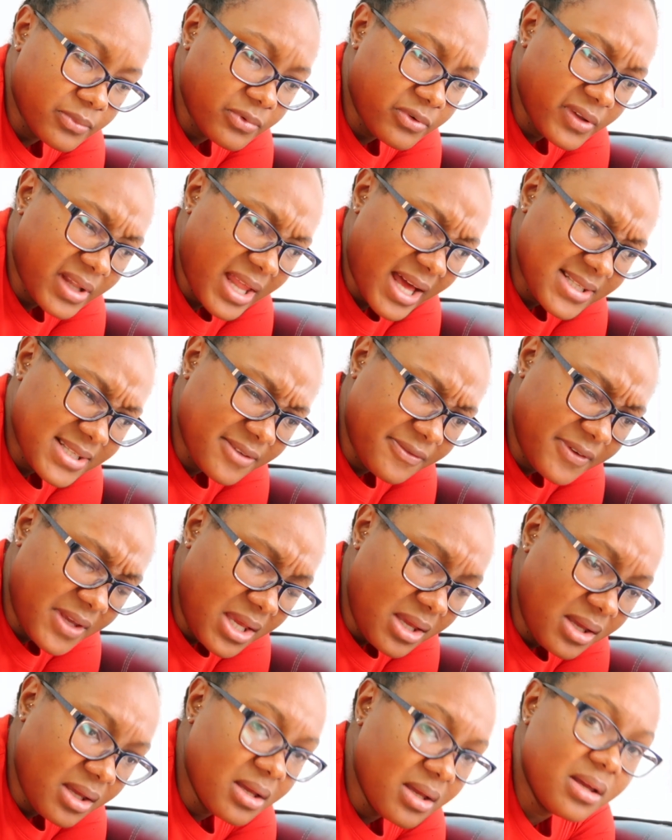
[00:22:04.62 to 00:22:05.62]

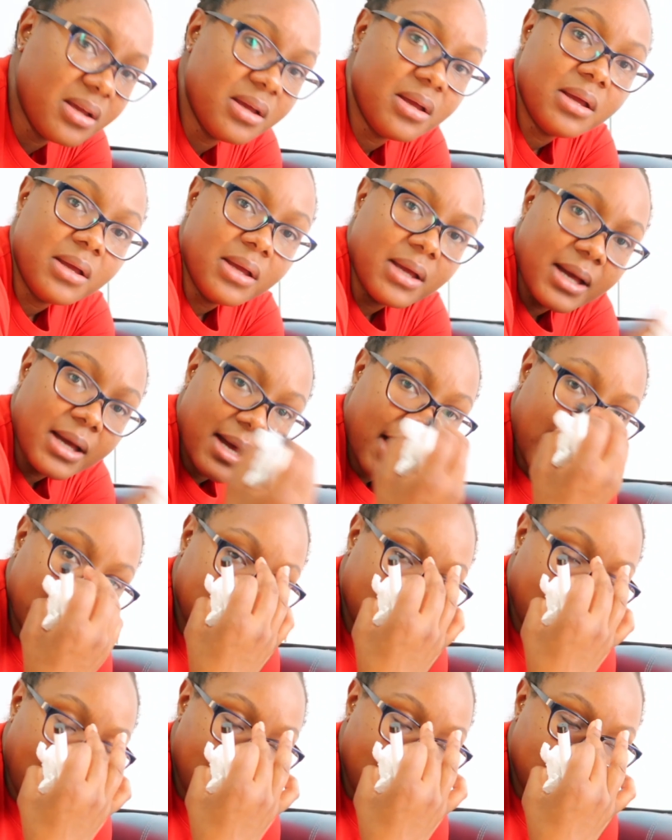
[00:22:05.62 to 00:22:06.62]
philosophy, I
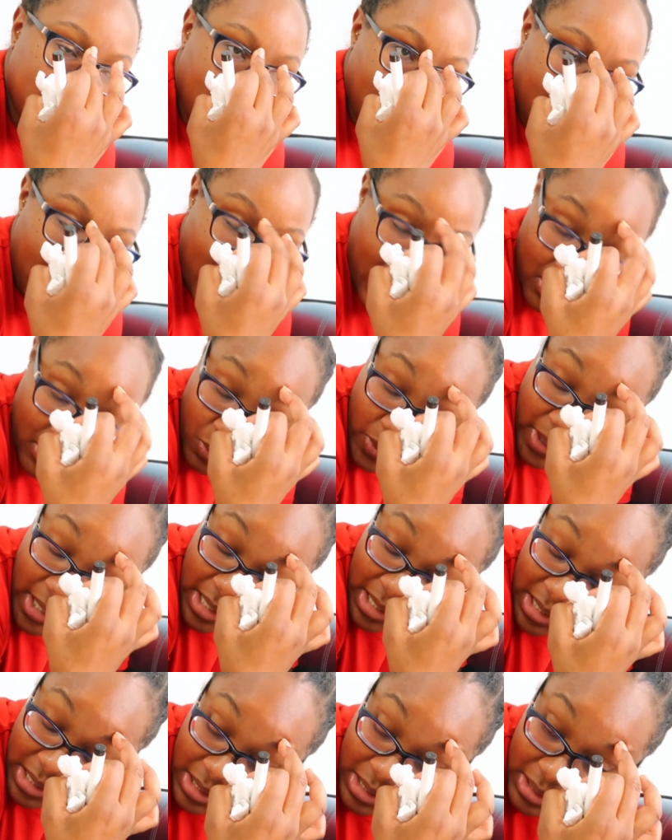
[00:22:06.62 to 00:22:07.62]
took a Gen Ed
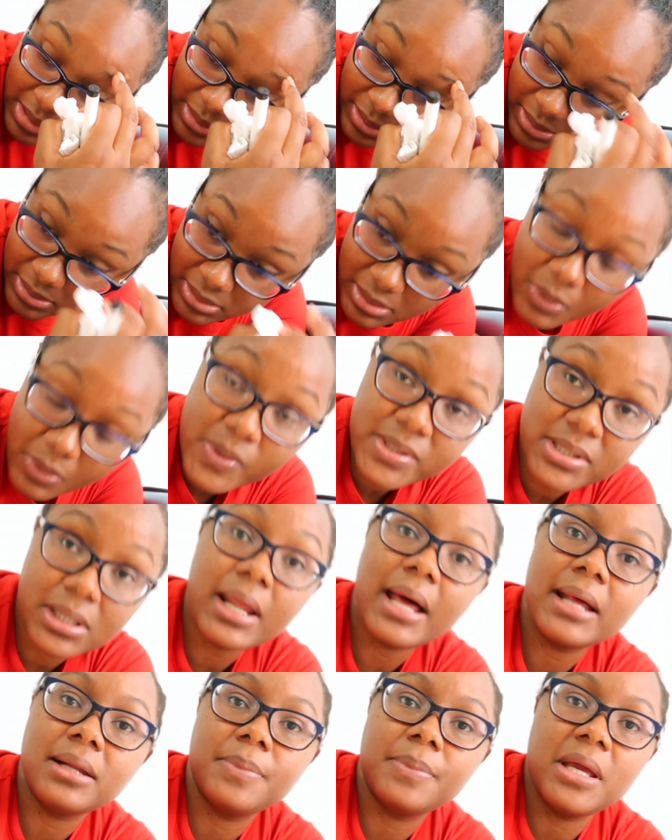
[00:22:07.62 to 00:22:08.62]
where it was a
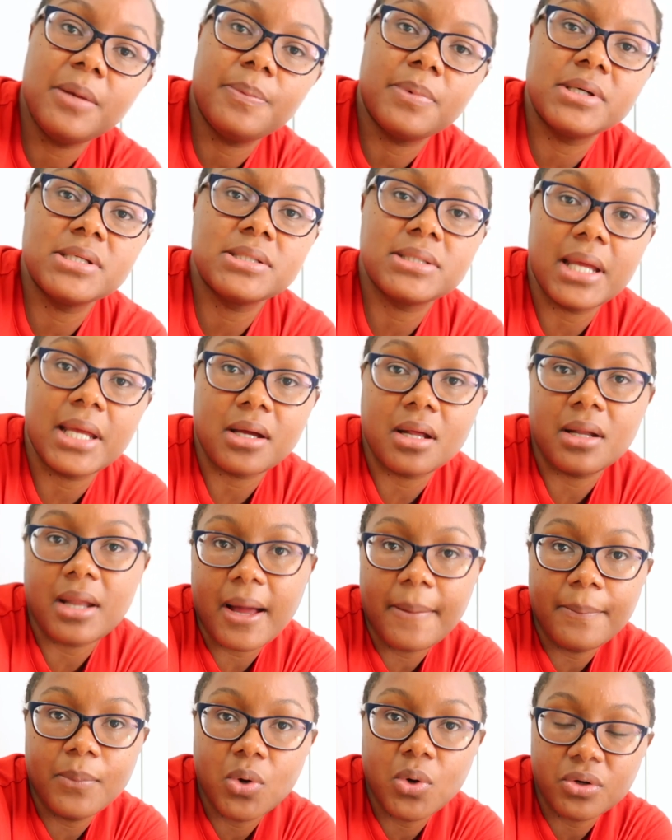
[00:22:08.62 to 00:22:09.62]
lot of papers, like a
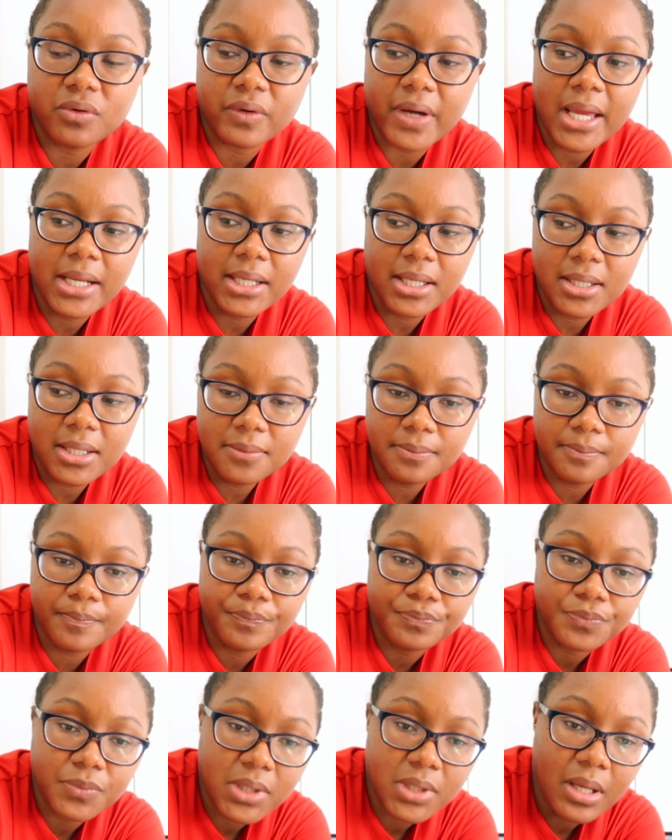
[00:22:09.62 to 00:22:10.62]
lot more writing.
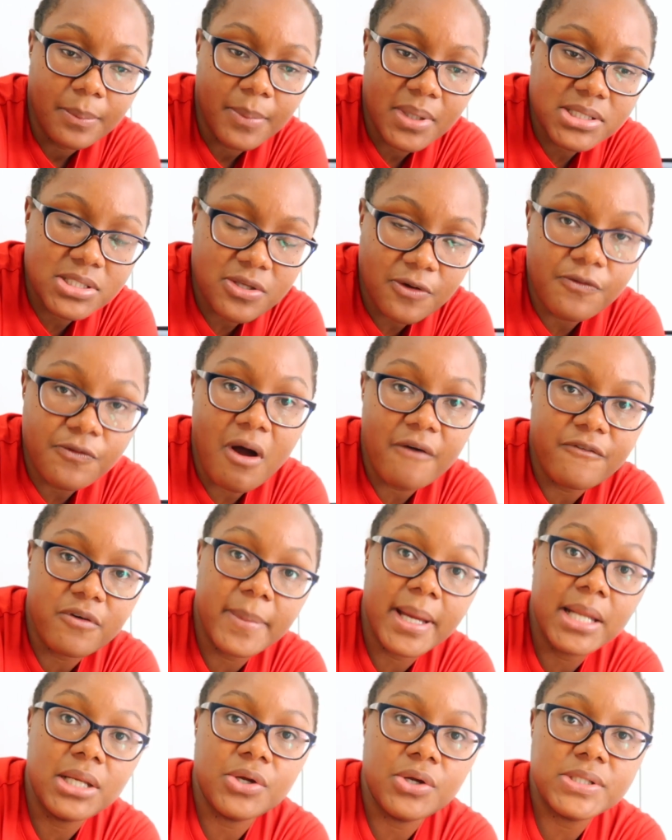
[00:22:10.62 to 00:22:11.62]
But so far for
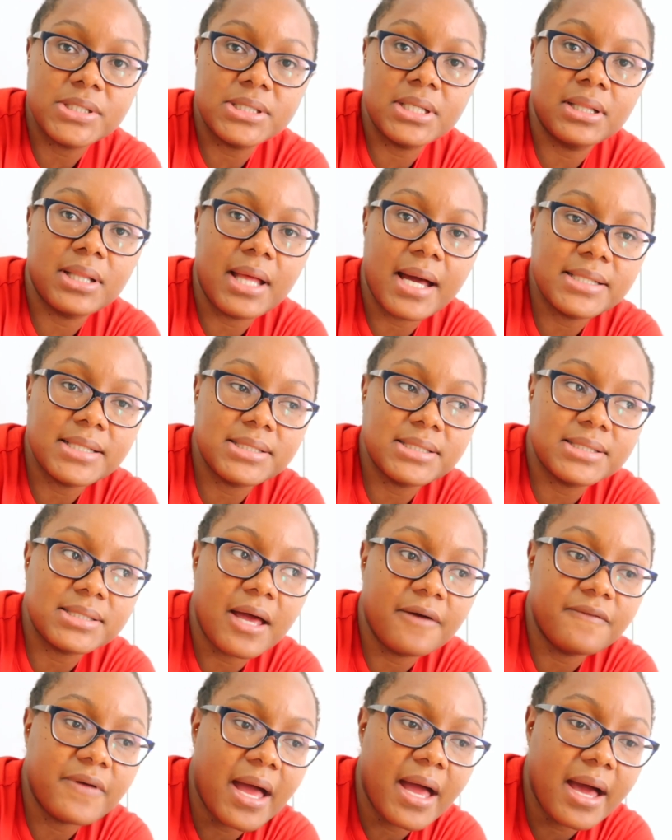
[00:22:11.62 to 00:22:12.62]
my nursing classes,
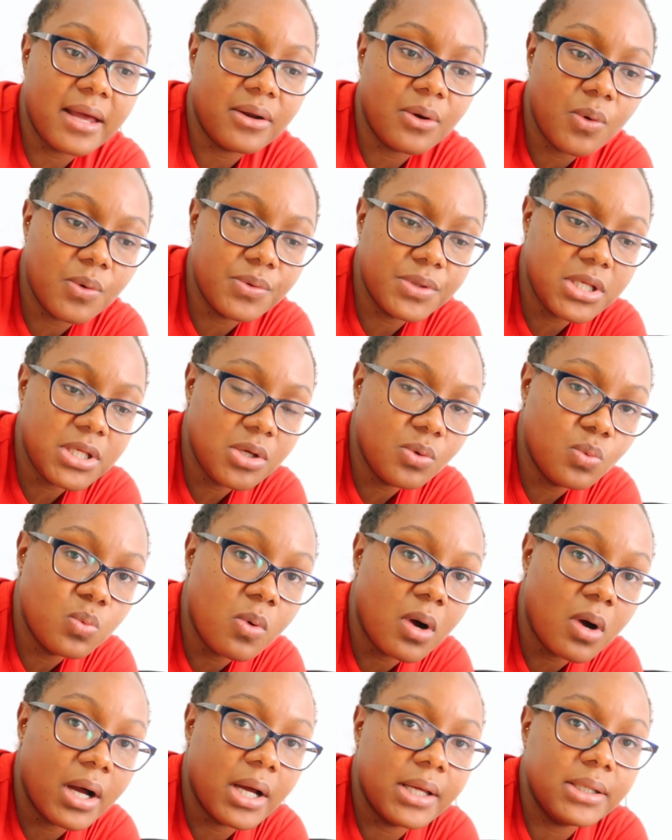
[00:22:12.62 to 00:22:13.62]
I've had only
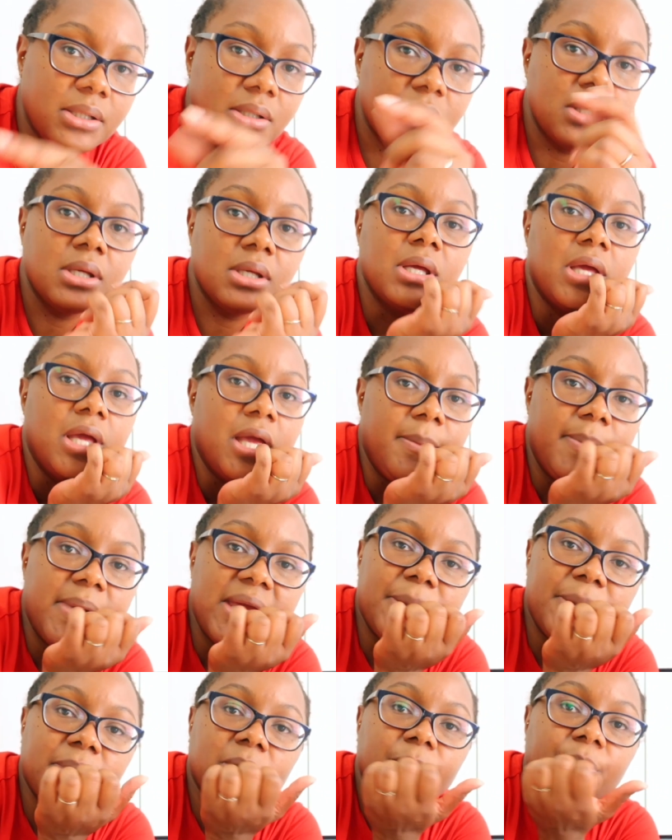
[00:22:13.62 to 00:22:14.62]
one
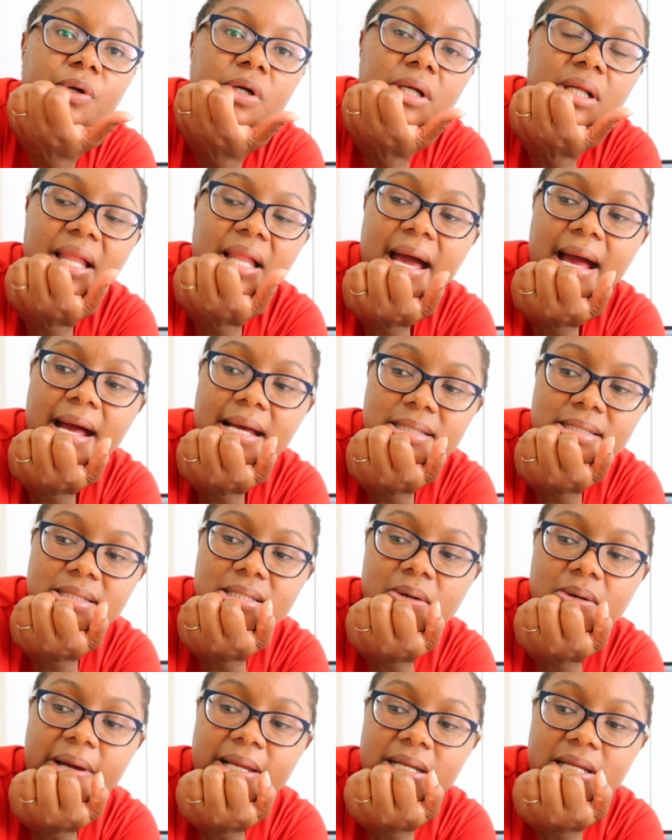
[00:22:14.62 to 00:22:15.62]
paper per class.
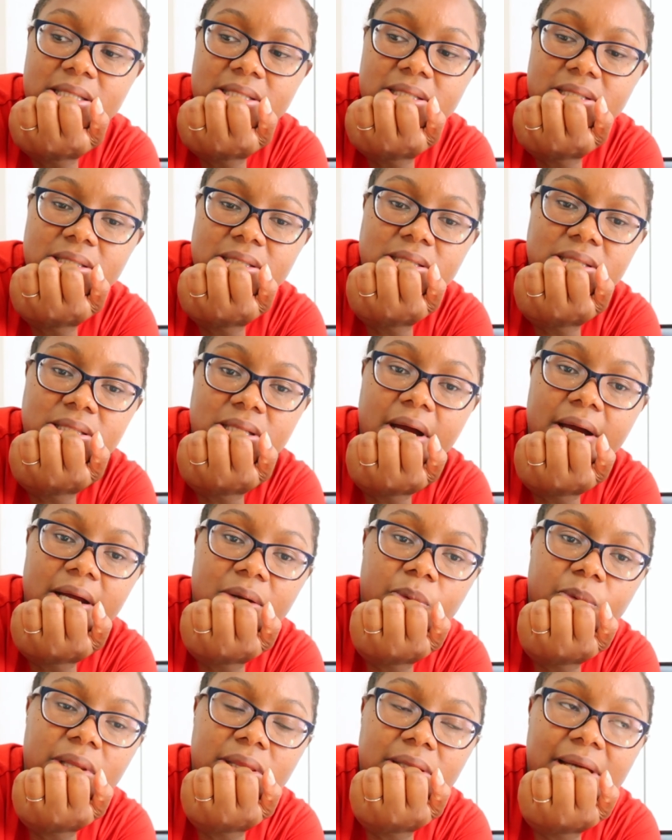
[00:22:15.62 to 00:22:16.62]
So I need to
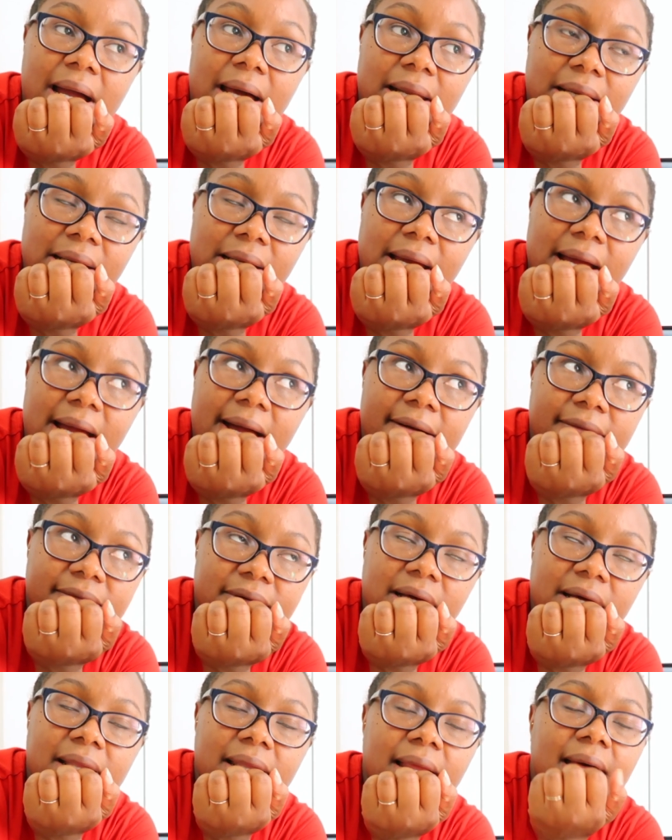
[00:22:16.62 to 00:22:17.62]
start with that, and I
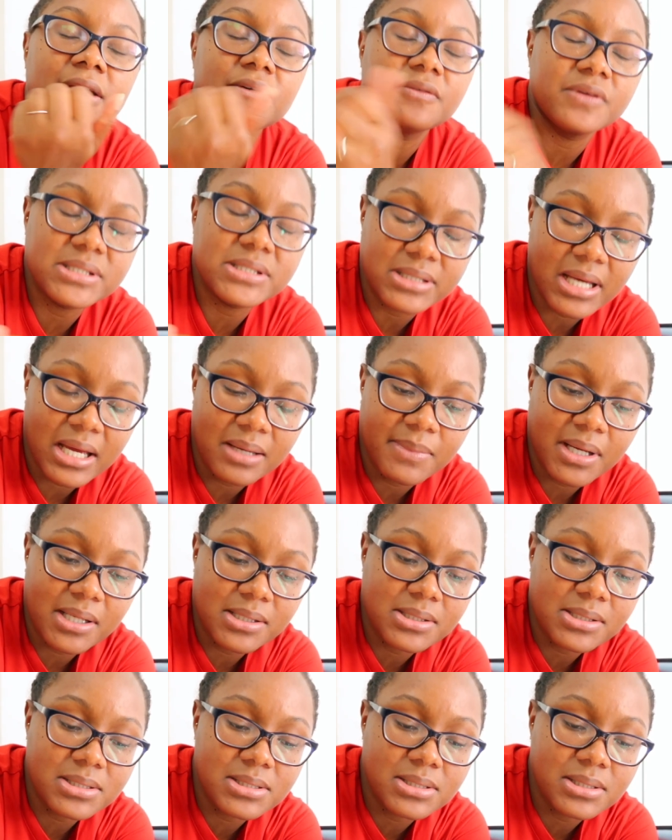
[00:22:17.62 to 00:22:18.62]
have a lot of
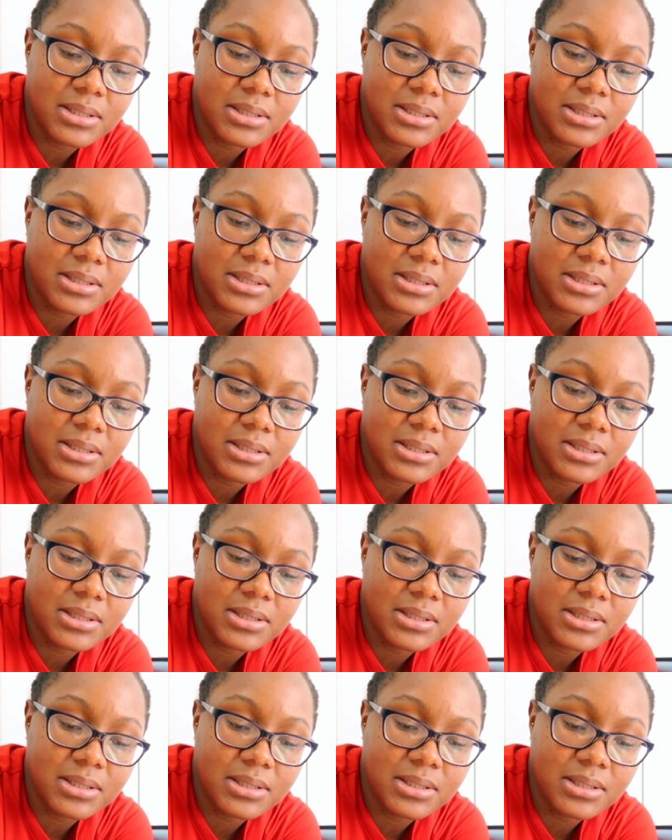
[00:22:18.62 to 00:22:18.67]
assignments,